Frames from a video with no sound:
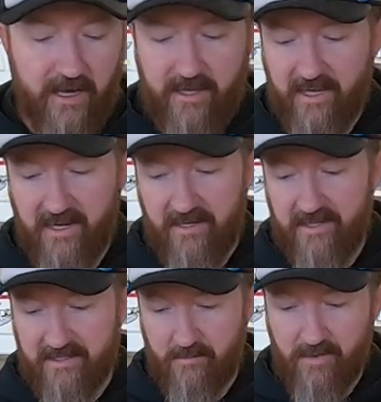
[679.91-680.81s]
got to get
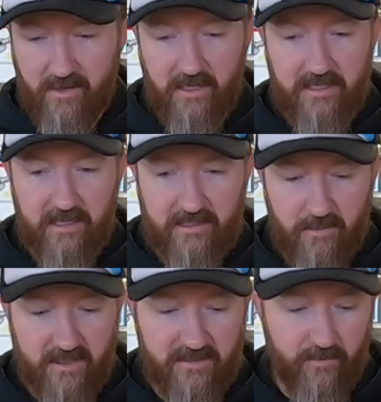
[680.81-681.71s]
into some pretty
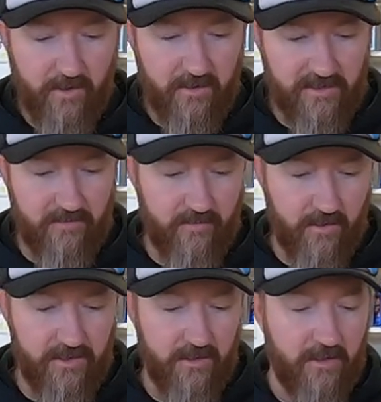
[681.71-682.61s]
expensive wheels,
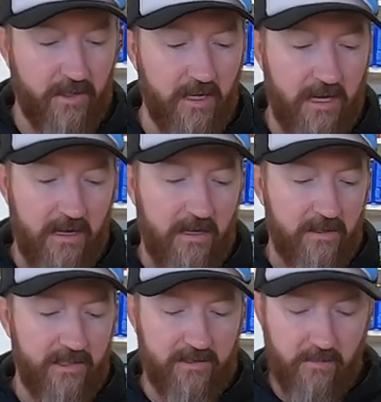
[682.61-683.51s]
unfortunately.
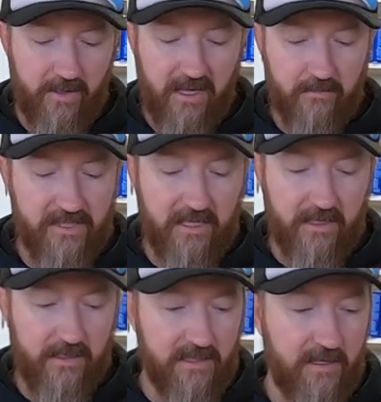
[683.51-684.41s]
These are
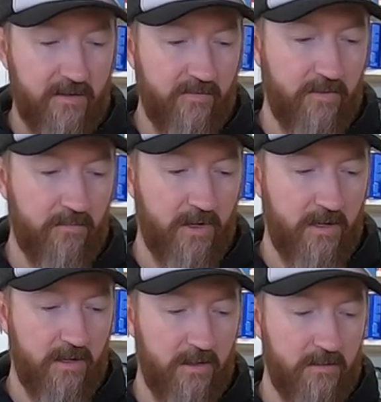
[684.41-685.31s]
PMTs from
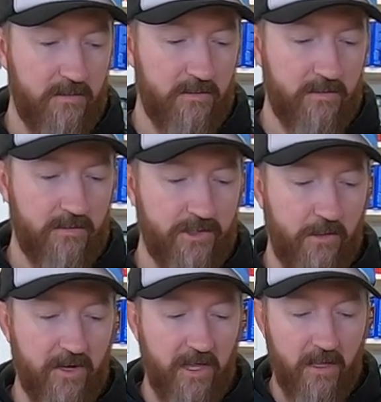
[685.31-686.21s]
uh,
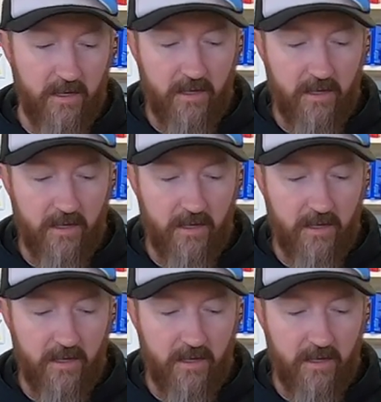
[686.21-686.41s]
Germany,